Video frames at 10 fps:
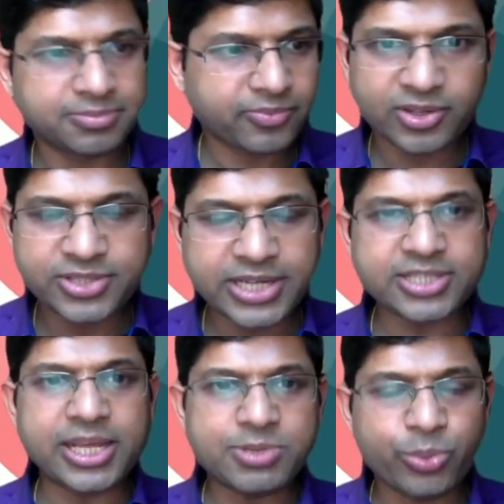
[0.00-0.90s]
data
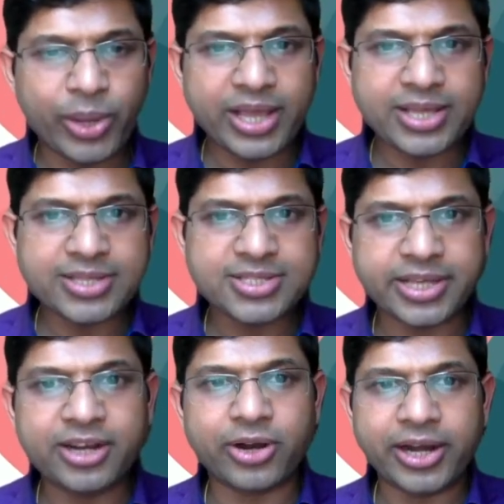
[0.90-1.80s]
teams face in running
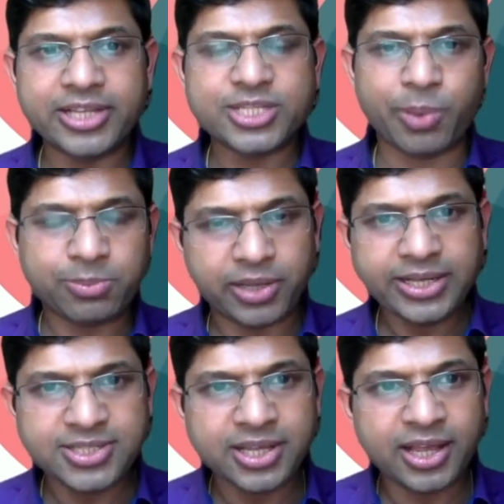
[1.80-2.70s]
these pipelines
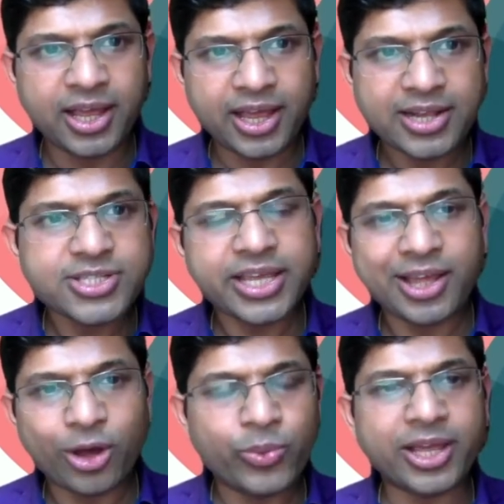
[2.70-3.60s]
and seeing how
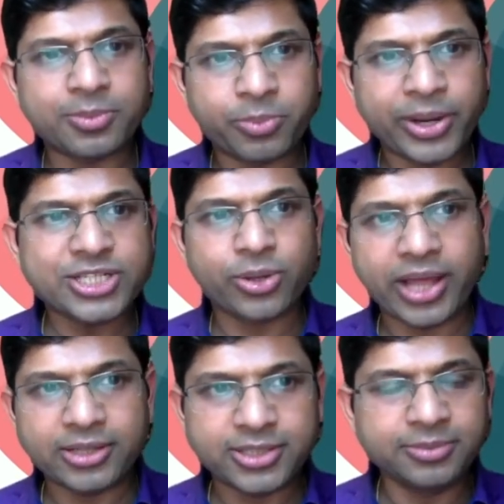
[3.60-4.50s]
we can bring together